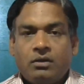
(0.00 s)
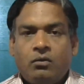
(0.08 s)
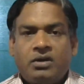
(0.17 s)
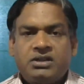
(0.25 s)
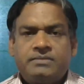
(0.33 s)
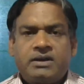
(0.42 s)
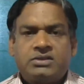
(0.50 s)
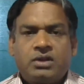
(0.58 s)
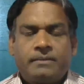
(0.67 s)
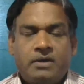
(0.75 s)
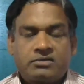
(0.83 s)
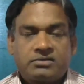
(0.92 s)
What is
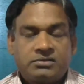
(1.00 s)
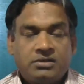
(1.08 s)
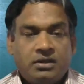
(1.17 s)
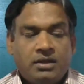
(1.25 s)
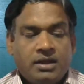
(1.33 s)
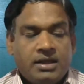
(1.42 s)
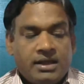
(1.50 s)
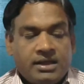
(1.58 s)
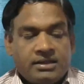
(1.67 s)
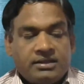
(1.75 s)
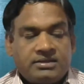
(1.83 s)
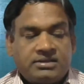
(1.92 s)
VirtualBox?
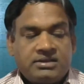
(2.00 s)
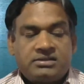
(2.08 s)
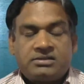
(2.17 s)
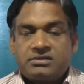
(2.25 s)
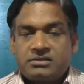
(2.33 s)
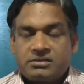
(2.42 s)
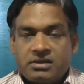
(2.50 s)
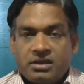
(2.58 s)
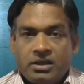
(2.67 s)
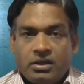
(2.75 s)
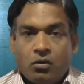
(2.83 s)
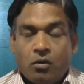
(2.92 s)
This is
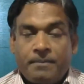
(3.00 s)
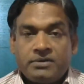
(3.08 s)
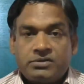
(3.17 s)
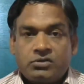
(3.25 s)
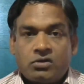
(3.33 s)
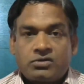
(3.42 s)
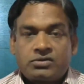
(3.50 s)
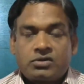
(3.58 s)
a open source